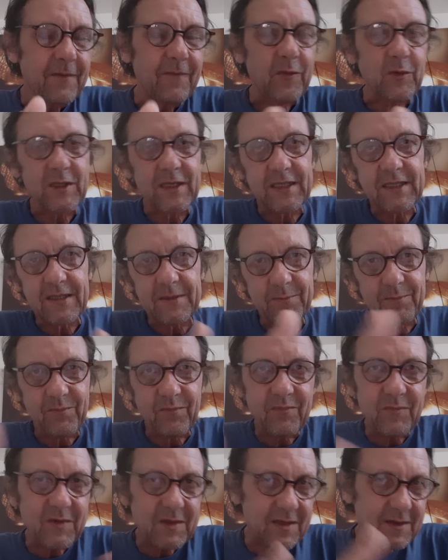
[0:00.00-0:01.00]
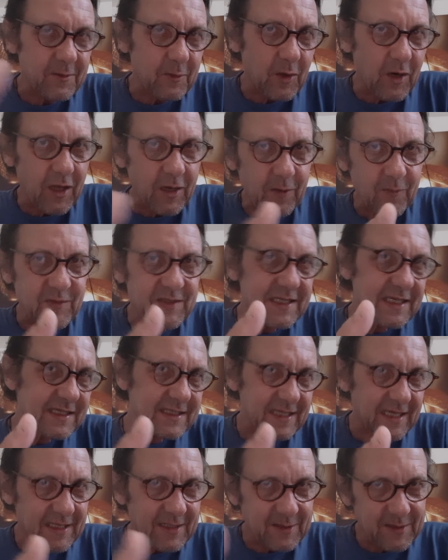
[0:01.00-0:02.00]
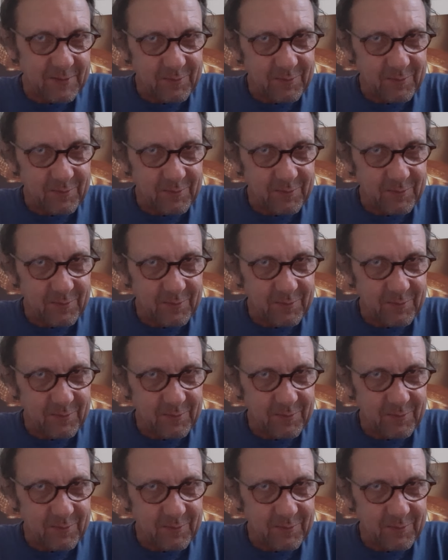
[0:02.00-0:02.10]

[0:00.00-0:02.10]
for a lot of things that.